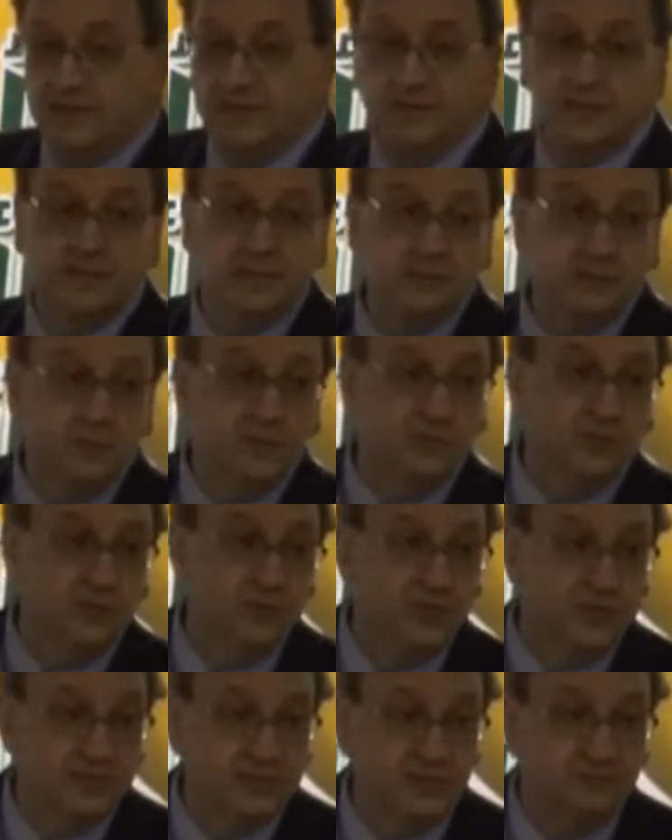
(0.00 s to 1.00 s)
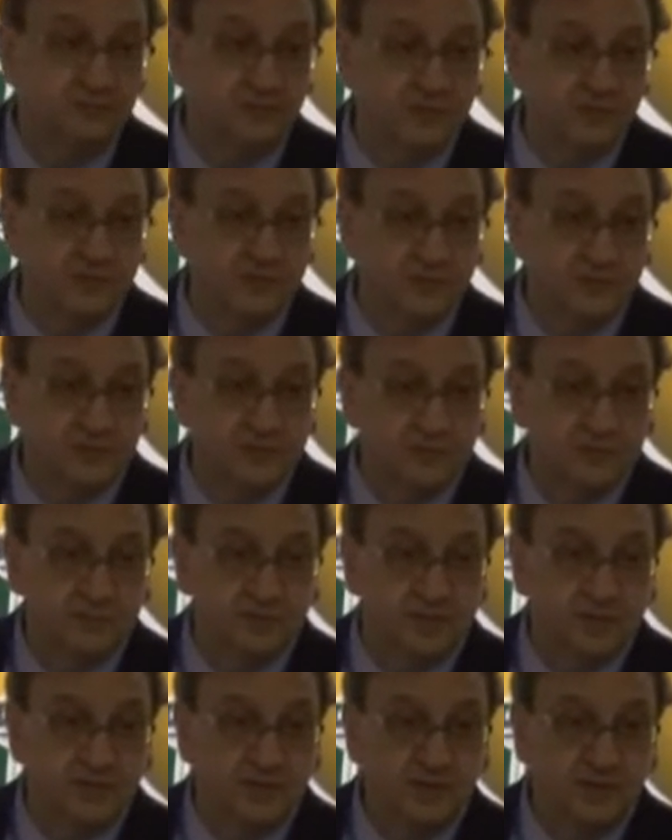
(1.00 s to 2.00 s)
it's as good as amphotericin
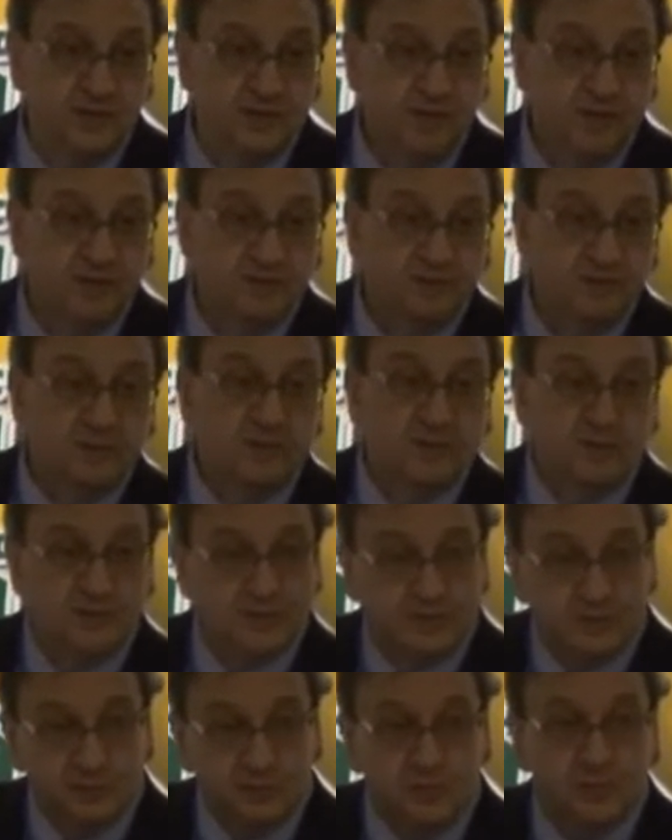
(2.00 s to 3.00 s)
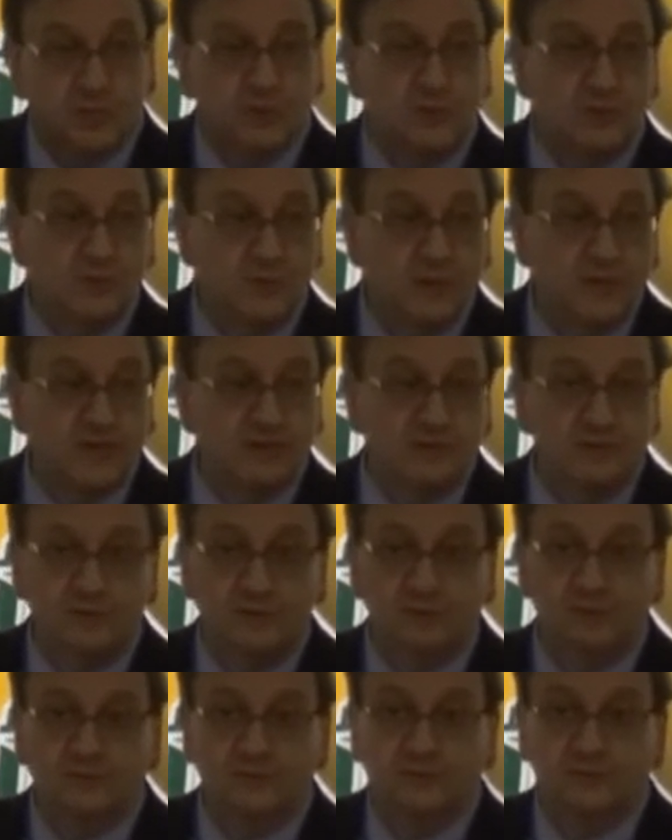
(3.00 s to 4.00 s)
B because it's broad
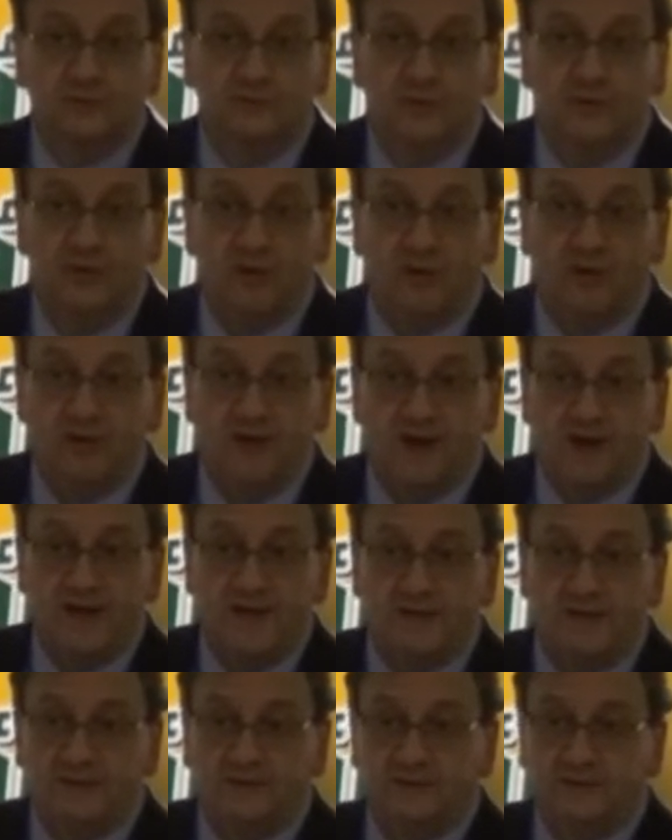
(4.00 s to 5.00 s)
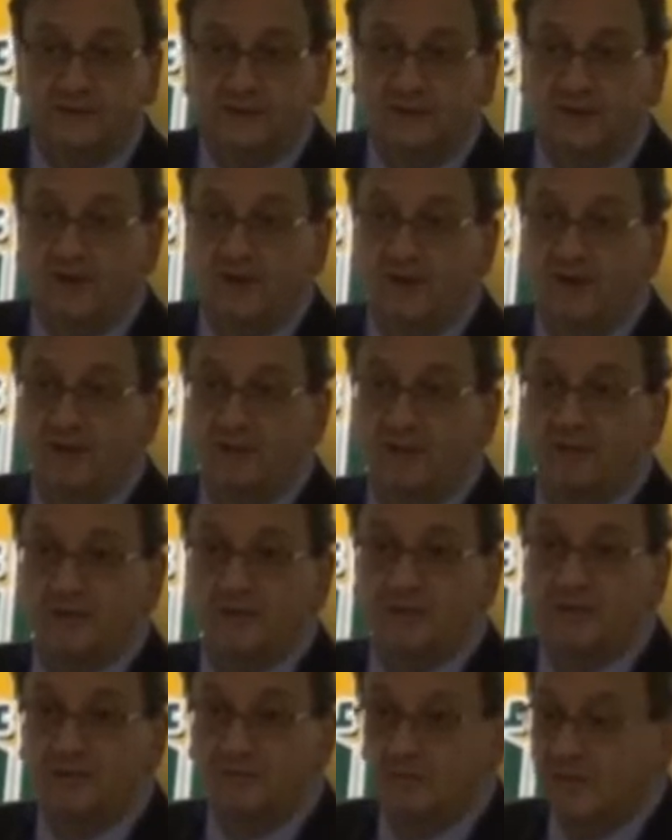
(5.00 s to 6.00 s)
spectrum, but
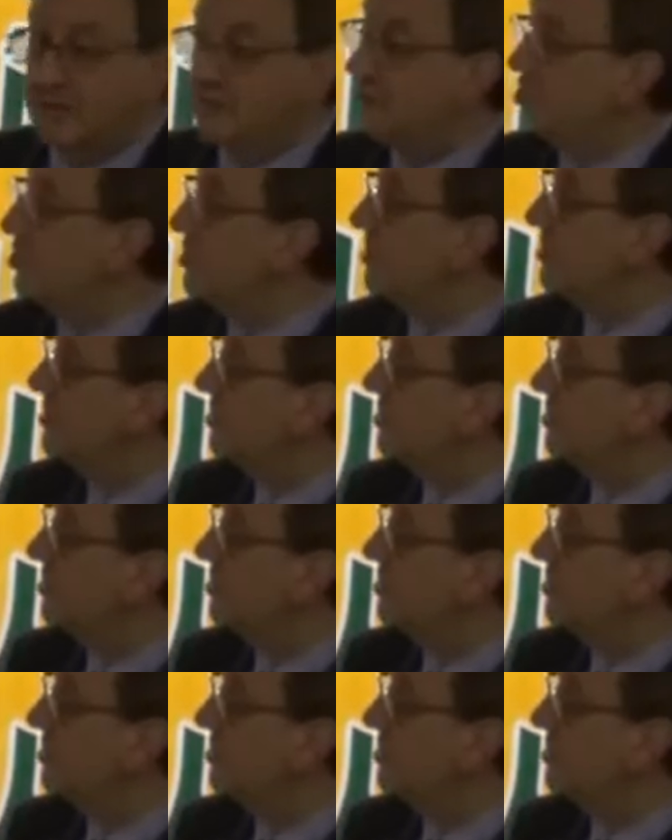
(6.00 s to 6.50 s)
at much